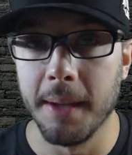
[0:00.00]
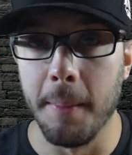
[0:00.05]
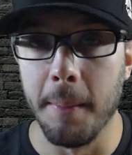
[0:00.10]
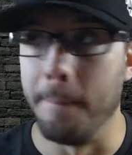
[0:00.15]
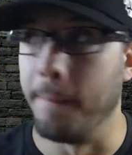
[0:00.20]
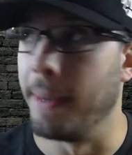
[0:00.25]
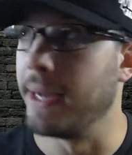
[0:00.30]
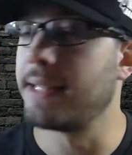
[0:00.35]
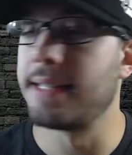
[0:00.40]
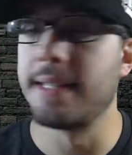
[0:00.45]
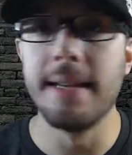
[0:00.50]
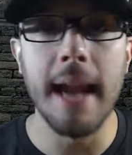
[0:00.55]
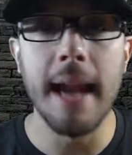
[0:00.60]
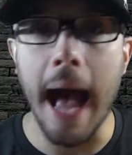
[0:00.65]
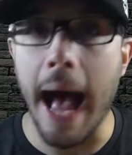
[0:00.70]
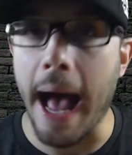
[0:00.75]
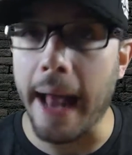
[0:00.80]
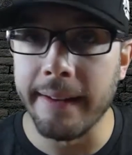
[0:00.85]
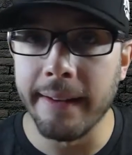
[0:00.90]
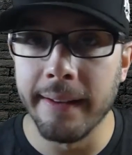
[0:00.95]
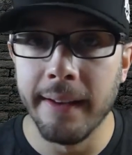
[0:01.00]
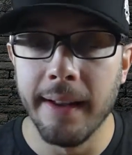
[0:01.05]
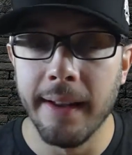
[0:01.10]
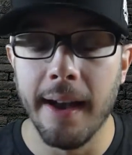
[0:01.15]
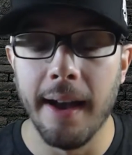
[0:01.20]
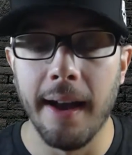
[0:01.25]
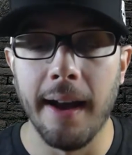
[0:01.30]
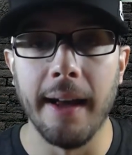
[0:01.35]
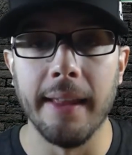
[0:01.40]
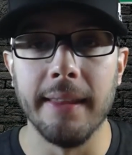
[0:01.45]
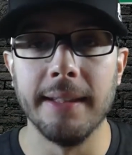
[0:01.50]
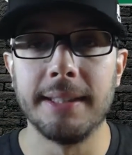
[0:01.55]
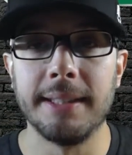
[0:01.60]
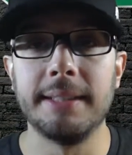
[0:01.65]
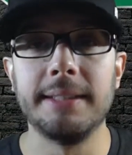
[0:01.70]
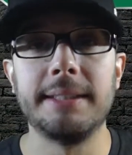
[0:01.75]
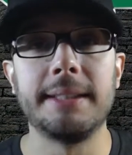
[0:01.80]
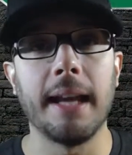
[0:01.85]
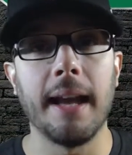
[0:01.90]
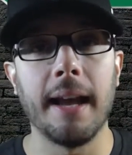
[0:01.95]
but it's not. This
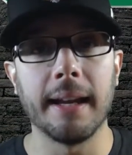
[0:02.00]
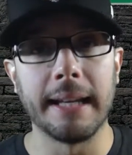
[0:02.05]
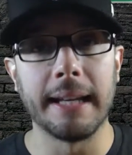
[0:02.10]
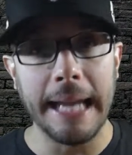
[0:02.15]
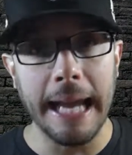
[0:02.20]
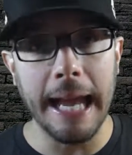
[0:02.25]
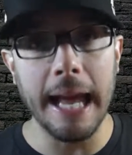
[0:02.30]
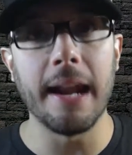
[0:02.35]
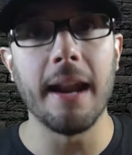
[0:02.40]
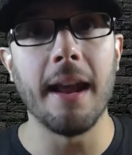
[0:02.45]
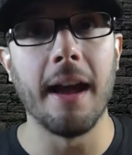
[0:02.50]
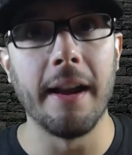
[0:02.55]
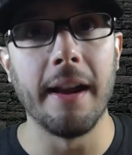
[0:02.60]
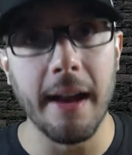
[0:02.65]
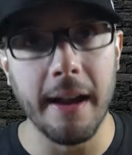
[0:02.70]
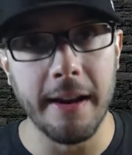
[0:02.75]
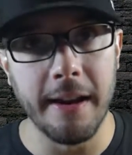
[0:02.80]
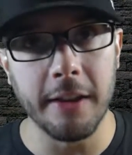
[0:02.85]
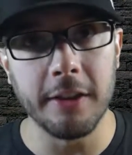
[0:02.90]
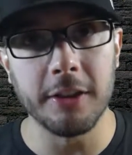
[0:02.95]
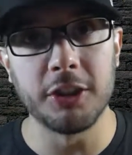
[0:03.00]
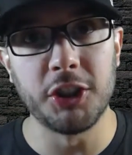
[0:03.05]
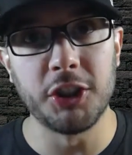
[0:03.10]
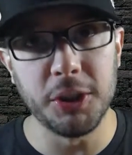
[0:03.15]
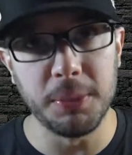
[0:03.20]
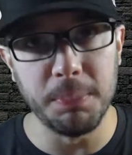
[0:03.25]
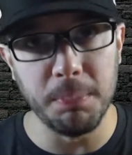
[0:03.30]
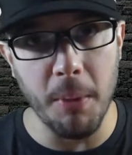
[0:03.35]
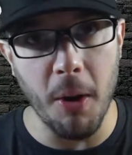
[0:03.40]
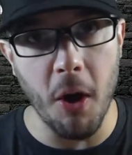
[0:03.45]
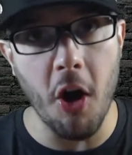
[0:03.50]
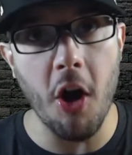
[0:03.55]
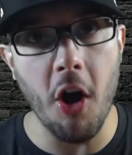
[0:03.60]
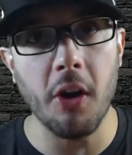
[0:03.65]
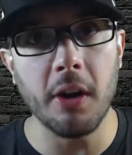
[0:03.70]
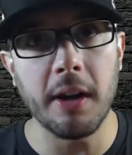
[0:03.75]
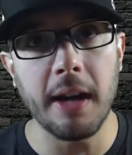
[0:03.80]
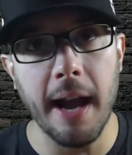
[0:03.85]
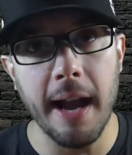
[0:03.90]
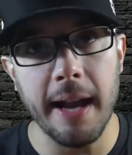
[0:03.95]
is, again, another
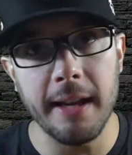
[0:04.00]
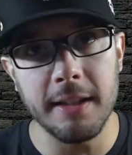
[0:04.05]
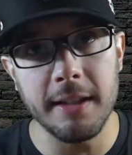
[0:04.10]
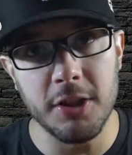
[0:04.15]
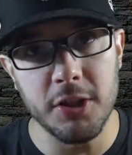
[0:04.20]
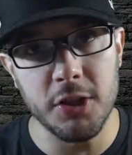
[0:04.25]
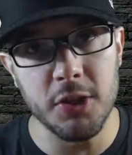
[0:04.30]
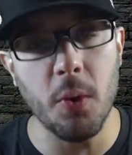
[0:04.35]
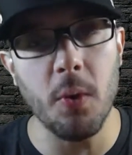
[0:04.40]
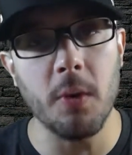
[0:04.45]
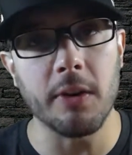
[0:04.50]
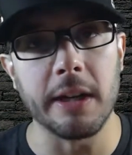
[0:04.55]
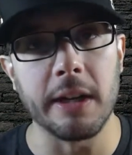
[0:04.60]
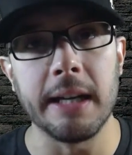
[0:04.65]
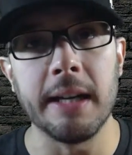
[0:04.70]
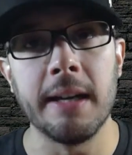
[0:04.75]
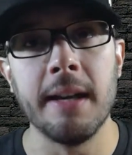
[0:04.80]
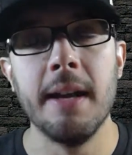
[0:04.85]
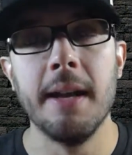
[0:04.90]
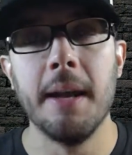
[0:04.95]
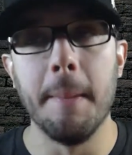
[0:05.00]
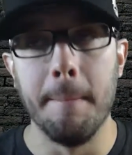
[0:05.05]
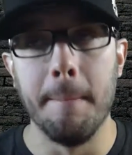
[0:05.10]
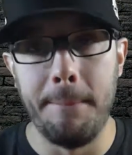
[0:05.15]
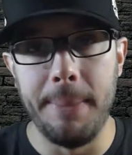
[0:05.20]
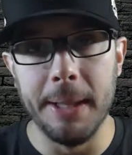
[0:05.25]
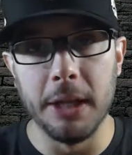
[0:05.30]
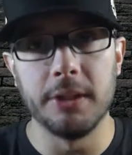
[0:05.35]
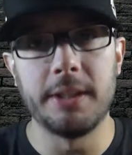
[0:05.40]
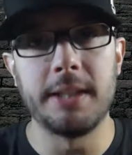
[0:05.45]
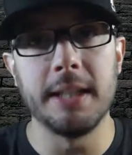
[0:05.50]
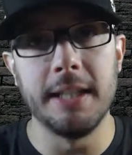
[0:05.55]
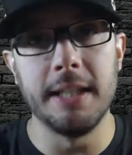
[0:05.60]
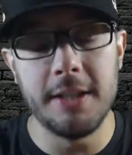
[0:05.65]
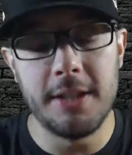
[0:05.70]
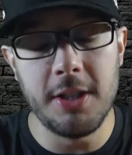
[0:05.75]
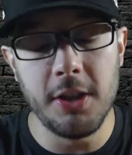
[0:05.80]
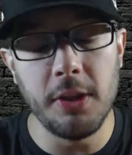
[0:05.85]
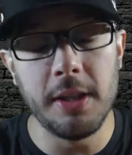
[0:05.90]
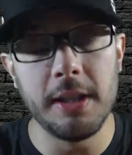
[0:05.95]
small kind of story built
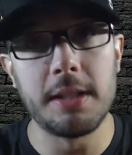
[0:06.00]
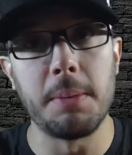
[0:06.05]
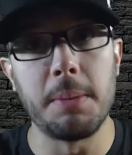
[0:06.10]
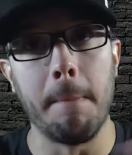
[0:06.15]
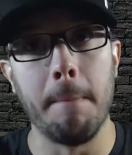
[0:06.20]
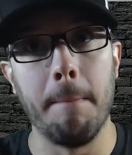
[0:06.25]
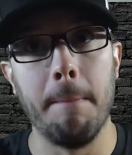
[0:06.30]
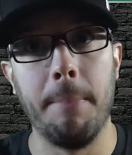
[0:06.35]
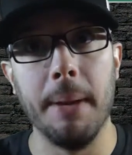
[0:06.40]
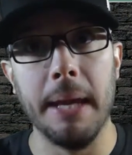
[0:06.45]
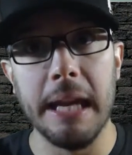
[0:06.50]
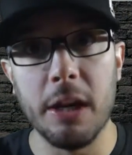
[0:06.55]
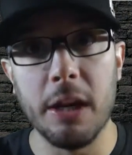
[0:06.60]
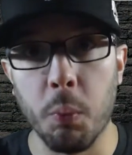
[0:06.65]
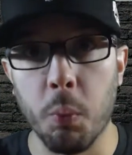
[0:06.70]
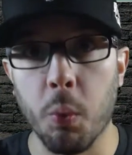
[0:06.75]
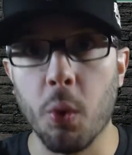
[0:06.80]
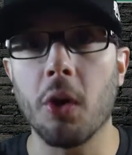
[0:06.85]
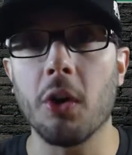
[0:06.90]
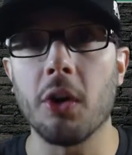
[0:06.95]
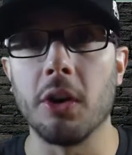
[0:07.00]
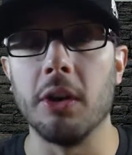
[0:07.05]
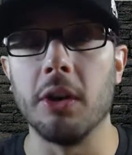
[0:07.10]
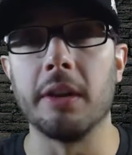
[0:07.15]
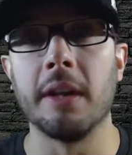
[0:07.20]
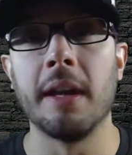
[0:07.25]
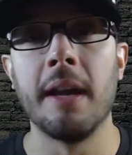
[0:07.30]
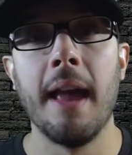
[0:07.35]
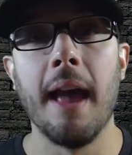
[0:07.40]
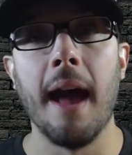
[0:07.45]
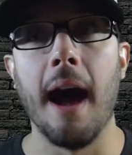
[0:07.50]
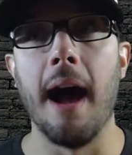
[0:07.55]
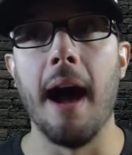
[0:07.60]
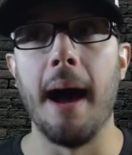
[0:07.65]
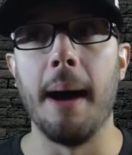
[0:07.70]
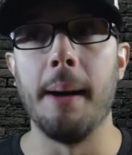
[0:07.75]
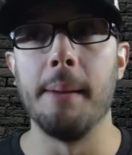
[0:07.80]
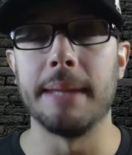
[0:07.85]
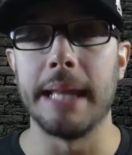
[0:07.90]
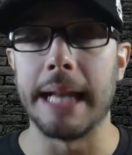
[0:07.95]
into this big world
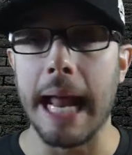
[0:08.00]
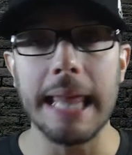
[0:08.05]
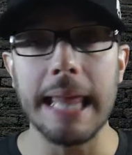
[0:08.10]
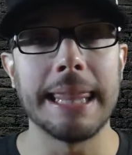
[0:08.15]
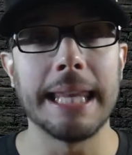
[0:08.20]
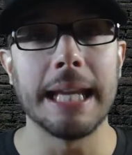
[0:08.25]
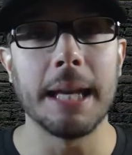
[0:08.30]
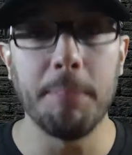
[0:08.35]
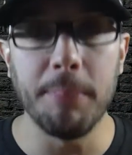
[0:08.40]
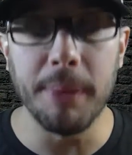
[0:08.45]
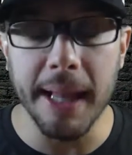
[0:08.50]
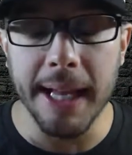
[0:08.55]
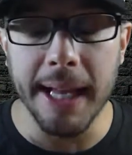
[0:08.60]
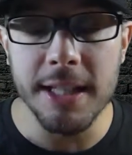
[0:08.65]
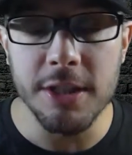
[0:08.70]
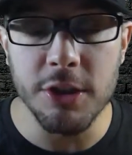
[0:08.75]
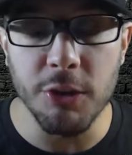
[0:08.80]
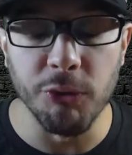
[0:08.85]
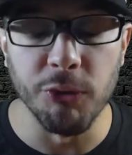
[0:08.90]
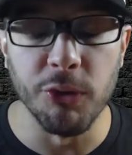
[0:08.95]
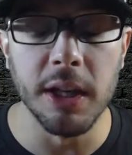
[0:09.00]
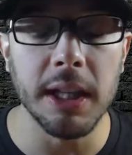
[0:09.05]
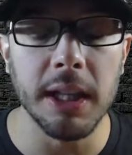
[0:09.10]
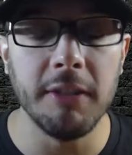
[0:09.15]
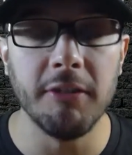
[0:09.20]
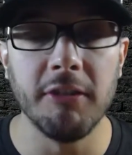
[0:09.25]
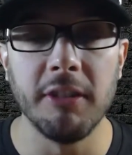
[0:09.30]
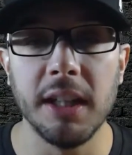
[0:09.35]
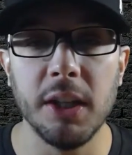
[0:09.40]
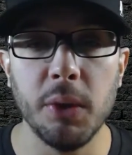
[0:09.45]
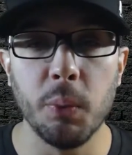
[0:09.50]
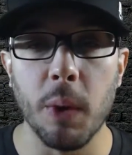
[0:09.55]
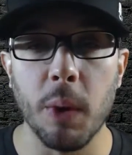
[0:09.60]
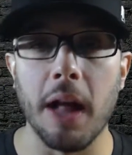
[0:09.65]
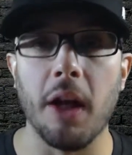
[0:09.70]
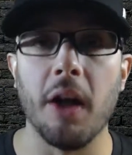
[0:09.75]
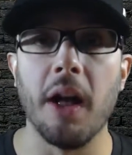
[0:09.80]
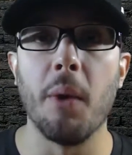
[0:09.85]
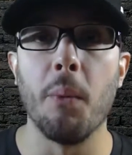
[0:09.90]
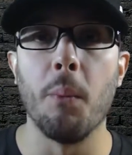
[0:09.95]
that I think plays really, really
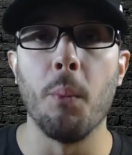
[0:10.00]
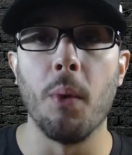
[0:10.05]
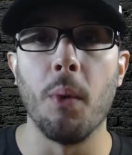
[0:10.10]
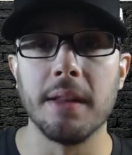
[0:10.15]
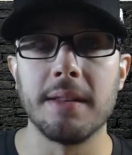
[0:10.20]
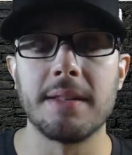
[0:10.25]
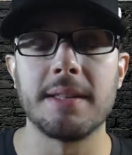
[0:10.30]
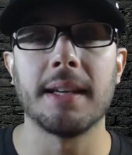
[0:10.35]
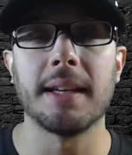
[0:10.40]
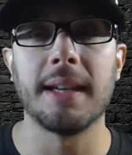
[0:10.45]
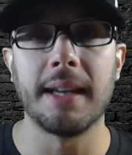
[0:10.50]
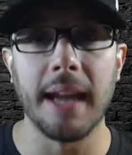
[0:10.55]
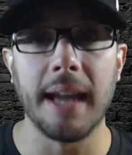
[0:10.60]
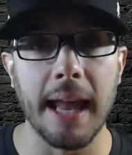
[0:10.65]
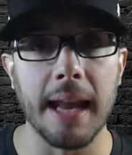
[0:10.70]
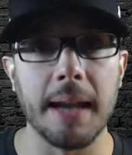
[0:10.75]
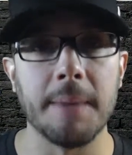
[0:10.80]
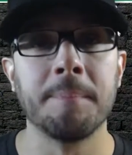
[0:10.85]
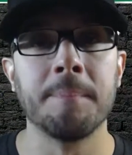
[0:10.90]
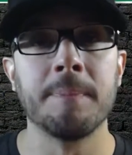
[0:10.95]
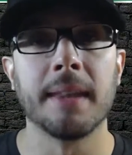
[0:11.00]
well and once again